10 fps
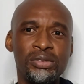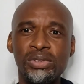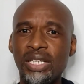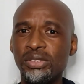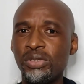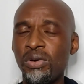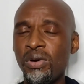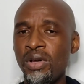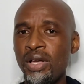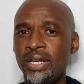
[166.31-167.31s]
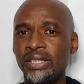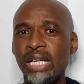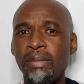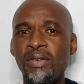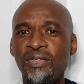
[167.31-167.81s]
who can score
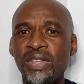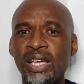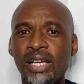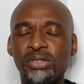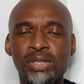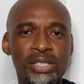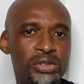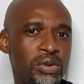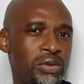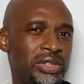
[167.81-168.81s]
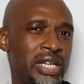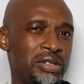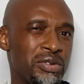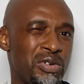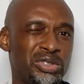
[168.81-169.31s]
double figures, who can score
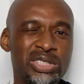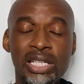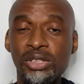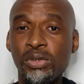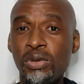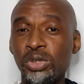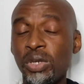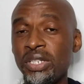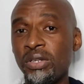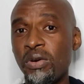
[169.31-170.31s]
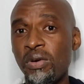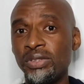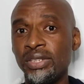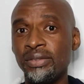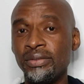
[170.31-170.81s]
10 goals, who can score 20
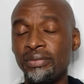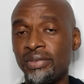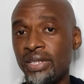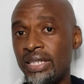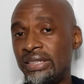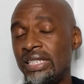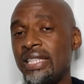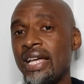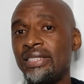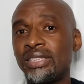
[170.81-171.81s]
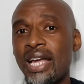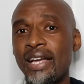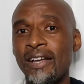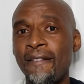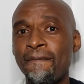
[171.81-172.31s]
goals. Is he that
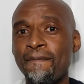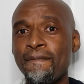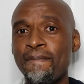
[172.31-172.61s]
striker?